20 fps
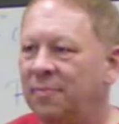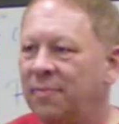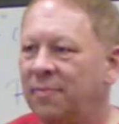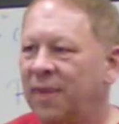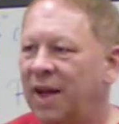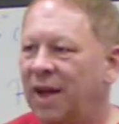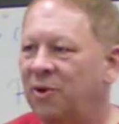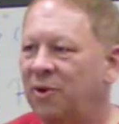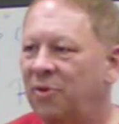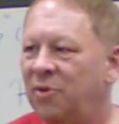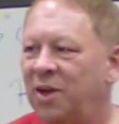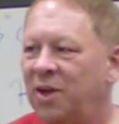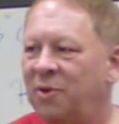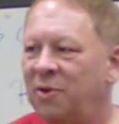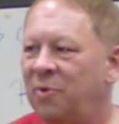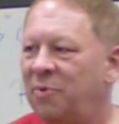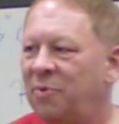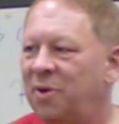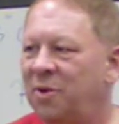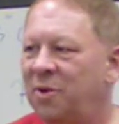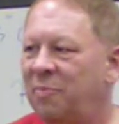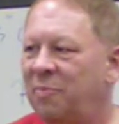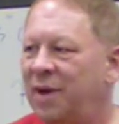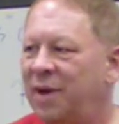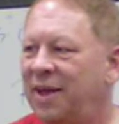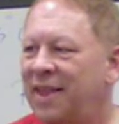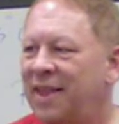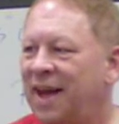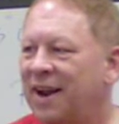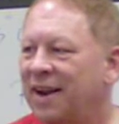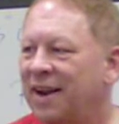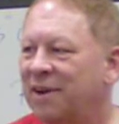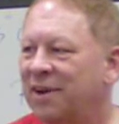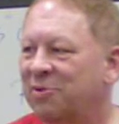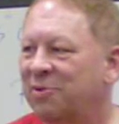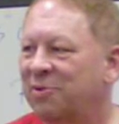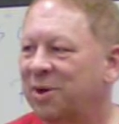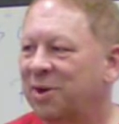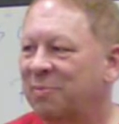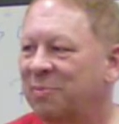I don't think we want to pay that
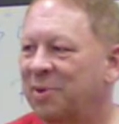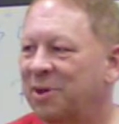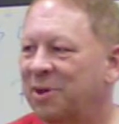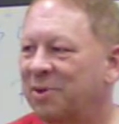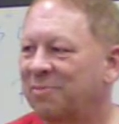electric bill,